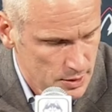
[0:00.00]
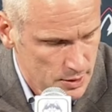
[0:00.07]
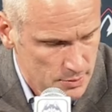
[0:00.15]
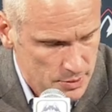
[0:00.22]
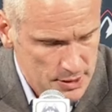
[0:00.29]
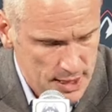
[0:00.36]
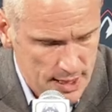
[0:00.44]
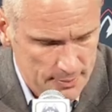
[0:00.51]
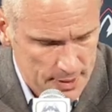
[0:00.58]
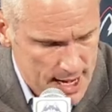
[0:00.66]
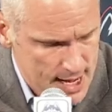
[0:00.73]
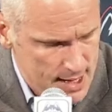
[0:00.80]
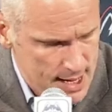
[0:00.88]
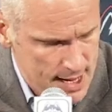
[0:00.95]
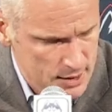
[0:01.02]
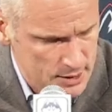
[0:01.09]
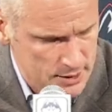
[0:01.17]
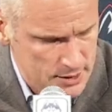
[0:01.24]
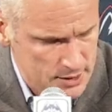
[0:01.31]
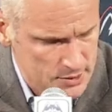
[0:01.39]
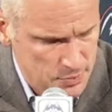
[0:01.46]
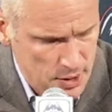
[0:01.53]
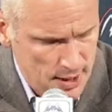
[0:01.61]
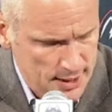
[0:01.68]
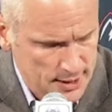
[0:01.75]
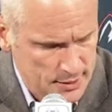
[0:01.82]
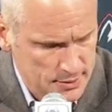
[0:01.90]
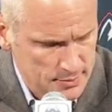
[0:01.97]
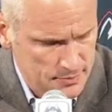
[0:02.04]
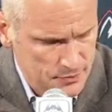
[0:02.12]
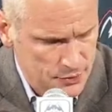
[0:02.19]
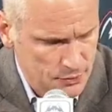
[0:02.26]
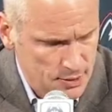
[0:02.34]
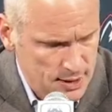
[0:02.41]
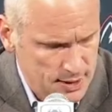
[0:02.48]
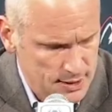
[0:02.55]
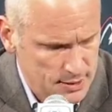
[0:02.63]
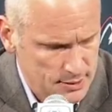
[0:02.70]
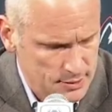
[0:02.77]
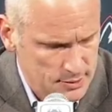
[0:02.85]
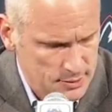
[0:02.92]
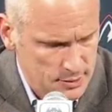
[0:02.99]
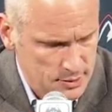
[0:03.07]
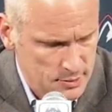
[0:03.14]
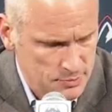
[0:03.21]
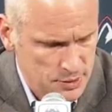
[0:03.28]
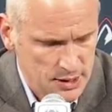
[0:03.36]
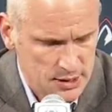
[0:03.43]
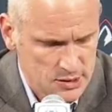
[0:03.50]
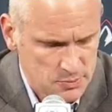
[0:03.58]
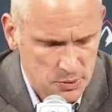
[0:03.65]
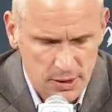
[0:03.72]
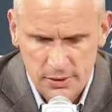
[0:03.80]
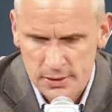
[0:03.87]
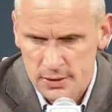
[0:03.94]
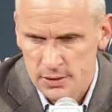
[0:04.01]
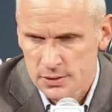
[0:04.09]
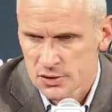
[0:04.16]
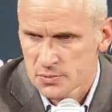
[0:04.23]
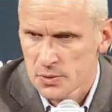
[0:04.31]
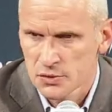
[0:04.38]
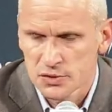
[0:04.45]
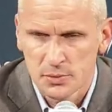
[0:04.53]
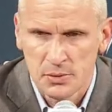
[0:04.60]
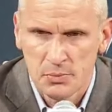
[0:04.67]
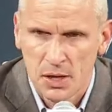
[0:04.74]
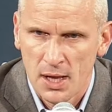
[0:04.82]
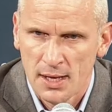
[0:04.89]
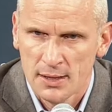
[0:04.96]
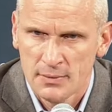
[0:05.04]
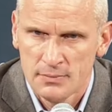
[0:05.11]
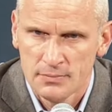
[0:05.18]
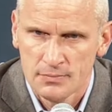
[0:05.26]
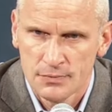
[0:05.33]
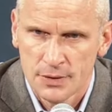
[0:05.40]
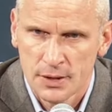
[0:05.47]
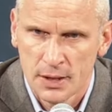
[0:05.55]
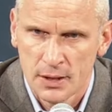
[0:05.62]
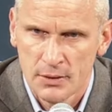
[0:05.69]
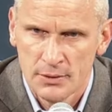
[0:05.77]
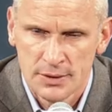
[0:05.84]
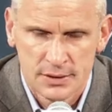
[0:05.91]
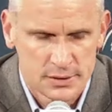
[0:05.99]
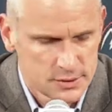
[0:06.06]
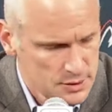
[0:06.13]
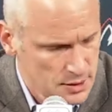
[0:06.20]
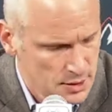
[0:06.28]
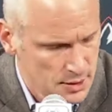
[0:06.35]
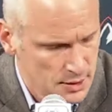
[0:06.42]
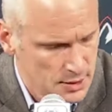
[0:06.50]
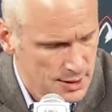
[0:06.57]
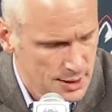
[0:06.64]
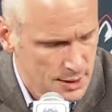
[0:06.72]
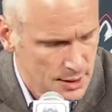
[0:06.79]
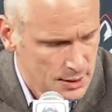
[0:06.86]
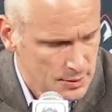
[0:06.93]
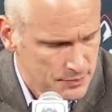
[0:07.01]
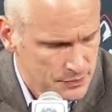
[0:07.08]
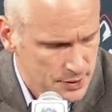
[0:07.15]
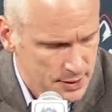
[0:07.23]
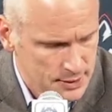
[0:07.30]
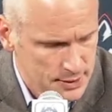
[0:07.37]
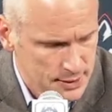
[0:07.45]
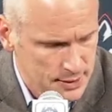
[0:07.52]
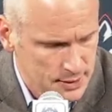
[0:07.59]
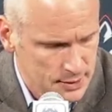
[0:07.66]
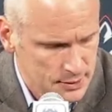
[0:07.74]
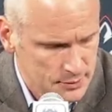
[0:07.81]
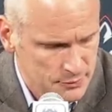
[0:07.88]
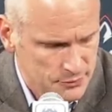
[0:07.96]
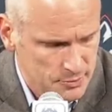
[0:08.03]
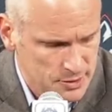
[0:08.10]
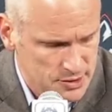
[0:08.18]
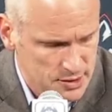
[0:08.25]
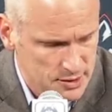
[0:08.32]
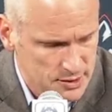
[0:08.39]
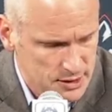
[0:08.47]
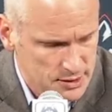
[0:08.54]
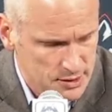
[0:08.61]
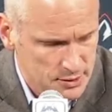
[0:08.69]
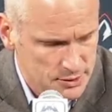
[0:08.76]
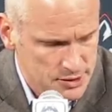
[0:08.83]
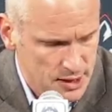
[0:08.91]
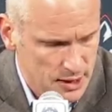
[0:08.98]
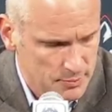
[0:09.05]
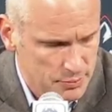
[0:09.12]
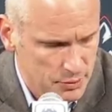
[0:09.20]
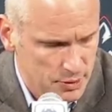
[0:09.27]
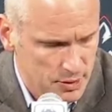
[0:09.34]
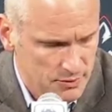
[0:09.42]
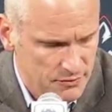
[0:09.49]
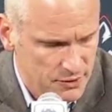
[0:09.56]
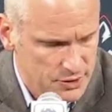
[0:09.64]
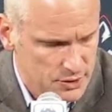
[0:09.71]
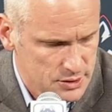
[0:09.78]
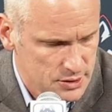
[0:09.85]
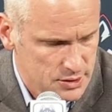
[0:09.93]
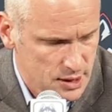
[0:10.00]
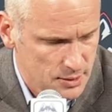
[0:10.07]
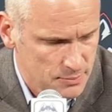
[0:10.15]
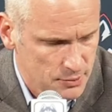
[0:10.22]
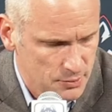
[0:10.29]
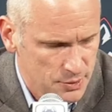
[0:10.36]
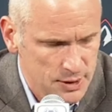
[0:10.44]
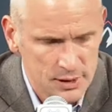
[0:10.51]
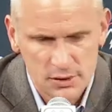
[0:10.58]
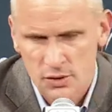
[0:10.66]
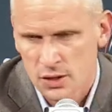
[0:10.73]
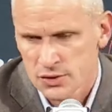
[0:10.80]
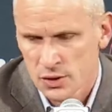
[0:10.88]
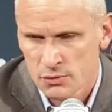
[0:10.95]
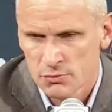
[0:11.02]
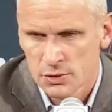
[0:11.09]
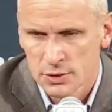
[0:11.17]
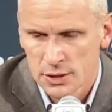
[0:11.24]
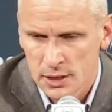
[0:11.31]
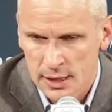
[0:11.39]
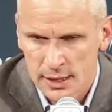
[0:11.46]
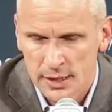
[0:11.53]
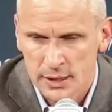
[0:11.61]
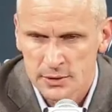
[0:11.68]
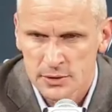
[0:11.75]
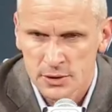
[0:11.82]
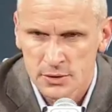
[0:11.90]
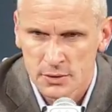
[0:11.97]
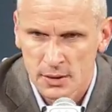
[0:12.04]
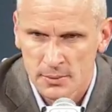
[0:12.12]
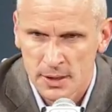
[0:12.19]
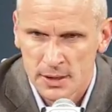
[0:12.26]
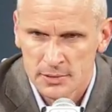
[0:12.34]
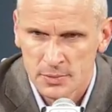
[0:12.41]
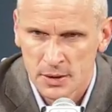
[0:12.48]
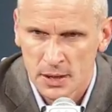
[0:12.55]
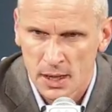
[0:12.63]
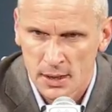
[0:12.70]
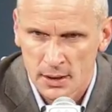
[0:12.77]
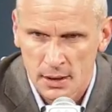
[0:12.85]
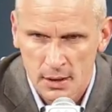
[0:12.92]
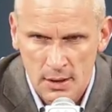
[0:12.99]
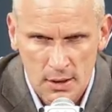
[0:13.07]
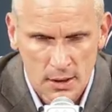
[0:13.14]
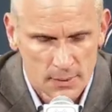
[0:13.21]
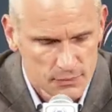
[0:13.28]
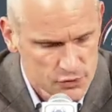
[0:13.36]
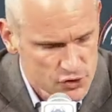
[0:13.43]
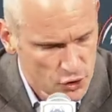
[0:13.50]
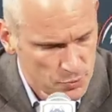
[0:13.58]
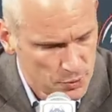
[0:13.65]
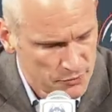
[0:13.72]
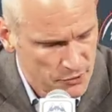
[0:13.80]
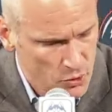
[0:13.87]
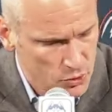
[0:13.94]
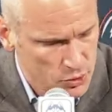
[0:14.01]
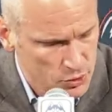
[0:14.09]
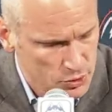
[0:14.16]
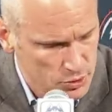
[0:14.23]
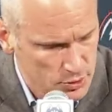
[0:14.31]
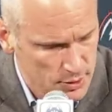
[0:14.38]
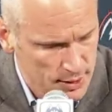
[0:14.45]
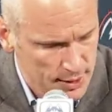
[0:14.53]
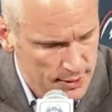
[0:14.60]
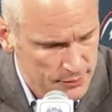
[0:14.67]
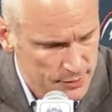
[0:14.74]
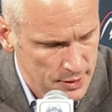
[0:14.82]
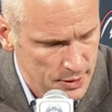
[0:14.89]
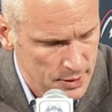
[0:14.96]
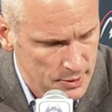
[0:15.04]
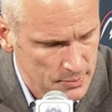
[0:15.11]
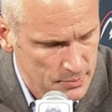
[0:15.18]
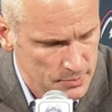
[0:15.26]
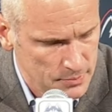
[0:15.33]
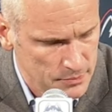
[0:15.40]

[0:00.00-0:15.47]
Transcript: but yeah, I mean, Alex is playing the way a Big East player of the year is supposed to be playing. You know, he's uh, and uh, from a statistical standpoint, efficiency standpoint, but he's also really leading too. I mean, he's been like super vocal and um,